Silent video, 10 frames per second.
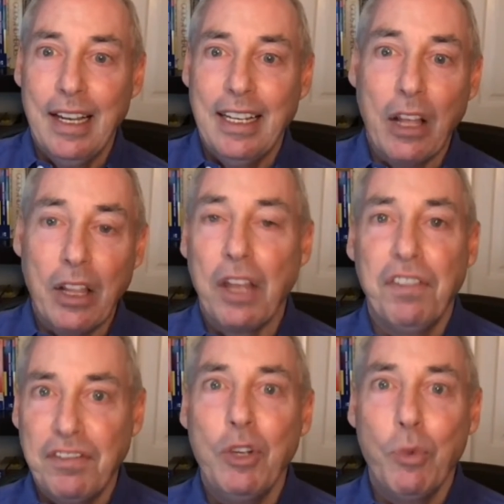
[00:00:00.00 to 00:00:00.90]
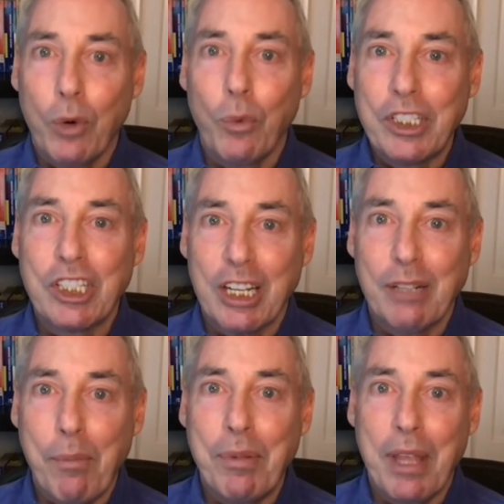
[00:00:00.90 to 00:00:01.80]
Now, they have 51 weeks to
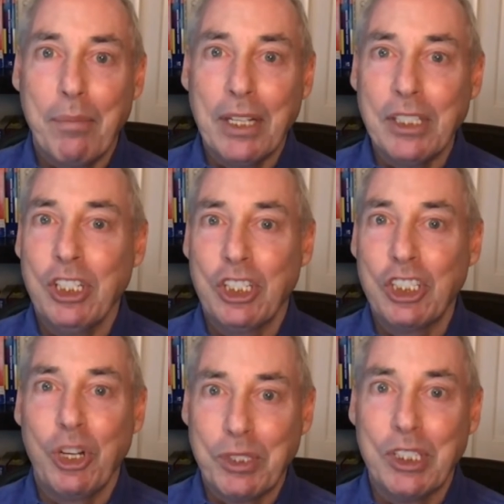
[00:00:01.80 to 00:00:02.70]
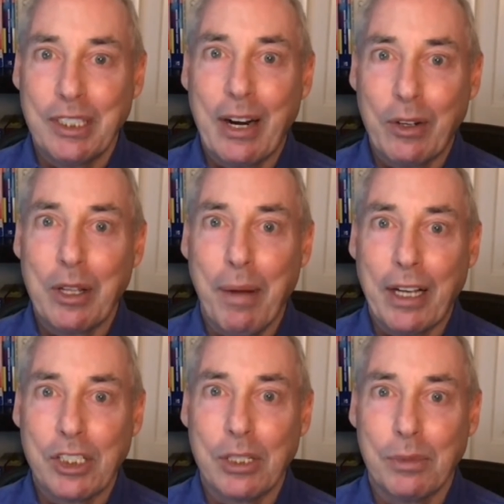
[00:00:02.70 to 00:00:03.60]
come up with that message, so it's entirely
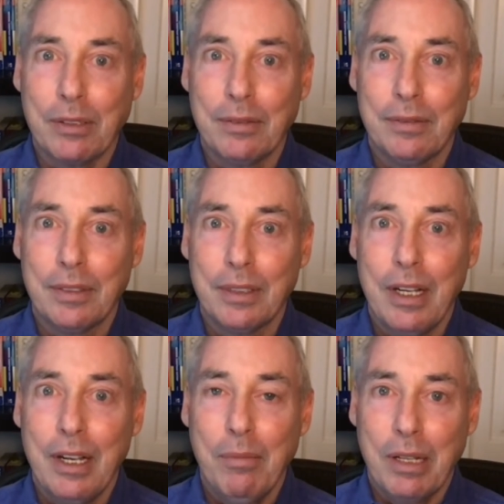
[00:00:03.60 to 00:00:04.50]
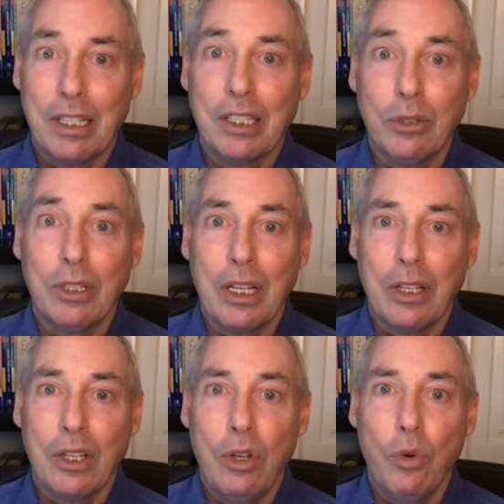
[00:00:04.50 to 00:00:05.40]
possible. But
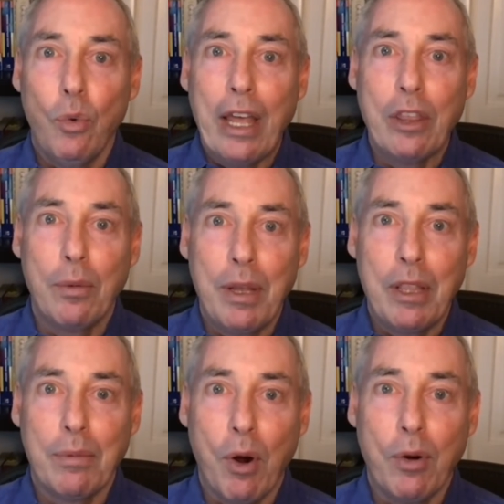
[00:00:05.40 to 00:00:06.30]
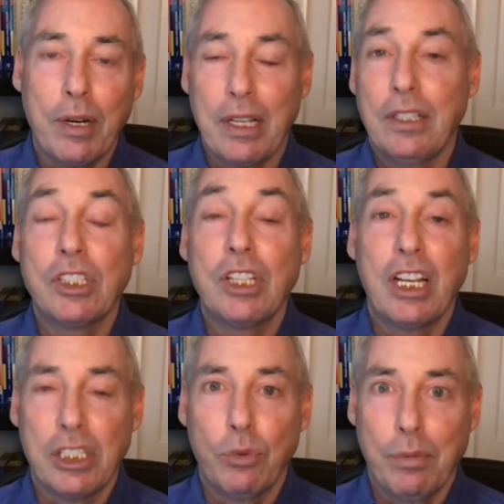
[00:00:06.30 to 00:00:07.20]
clearly, you'd rather be the party, in this
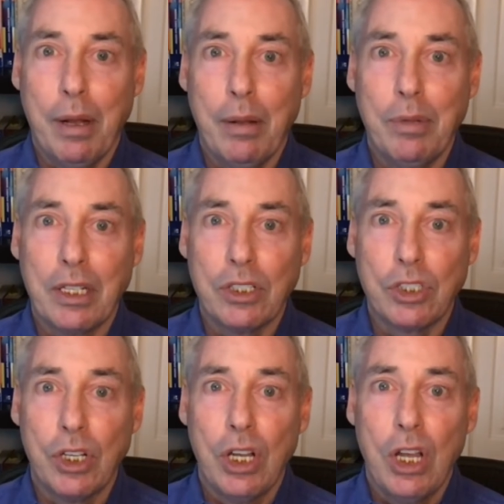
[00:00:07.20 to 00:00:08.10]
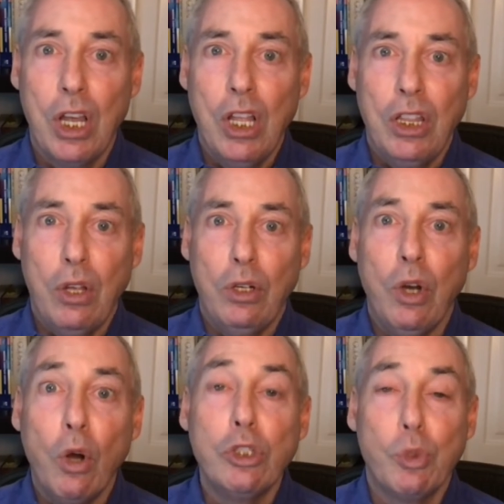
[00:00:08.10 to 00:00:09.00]
case the Republicans, that
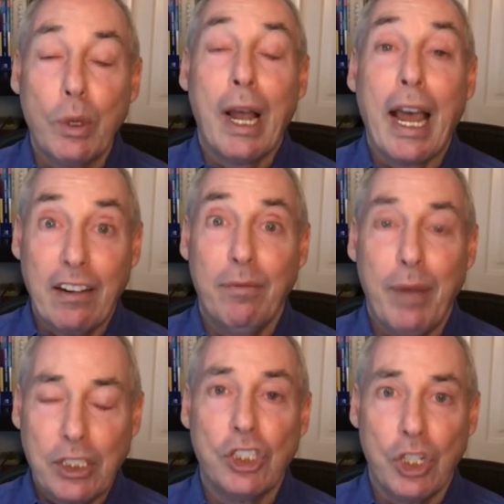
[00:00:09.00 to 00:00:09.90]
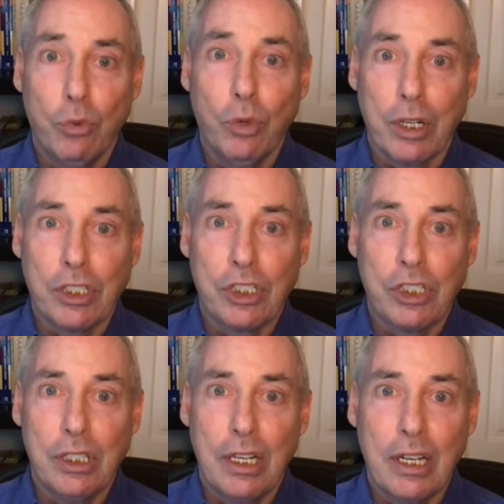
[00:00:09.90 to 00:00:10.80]
knows what kind of messaging
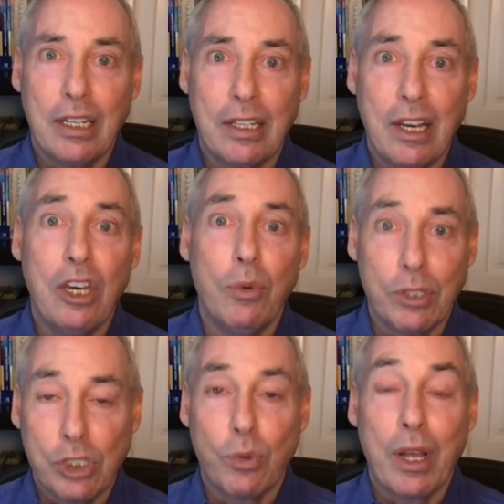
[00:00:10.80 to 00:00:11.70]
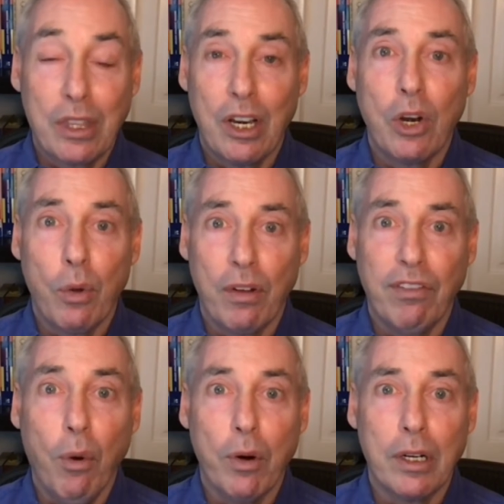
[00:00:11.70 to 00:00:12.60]
works and continue it and strengthen it going
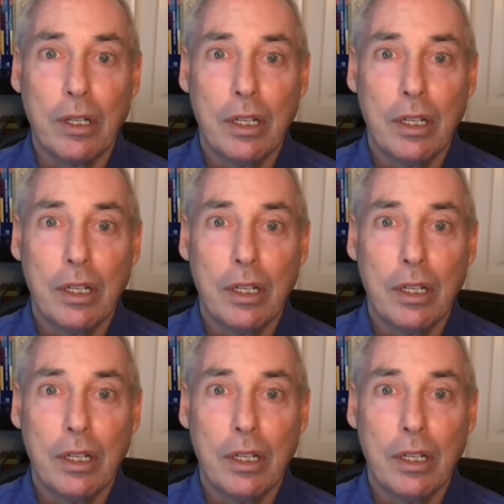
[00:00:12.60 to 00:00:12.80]
forward,